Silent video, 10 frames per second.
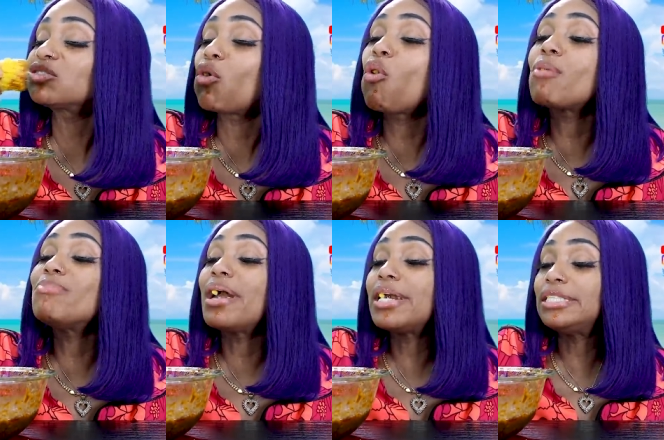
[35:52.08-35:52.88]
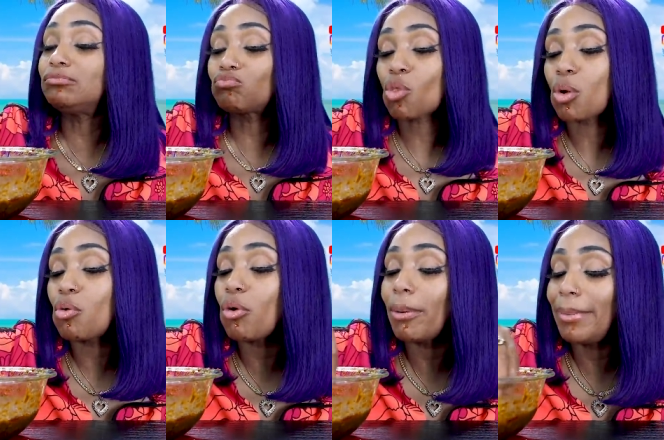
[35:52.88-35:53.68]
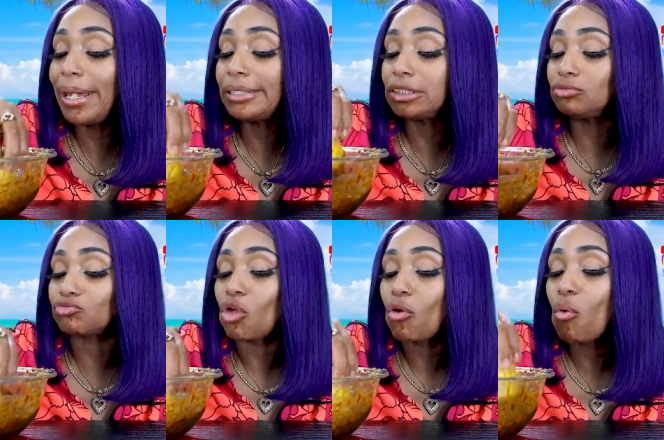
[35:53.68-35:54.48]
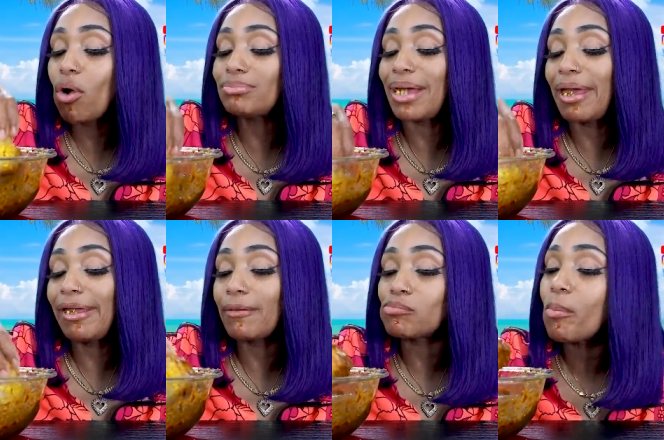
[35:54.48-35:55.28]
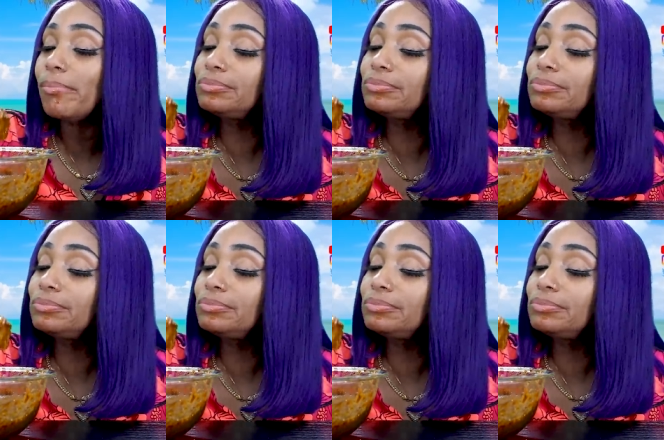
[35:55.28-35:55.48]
Corn bang. Corn banging. Corn bang.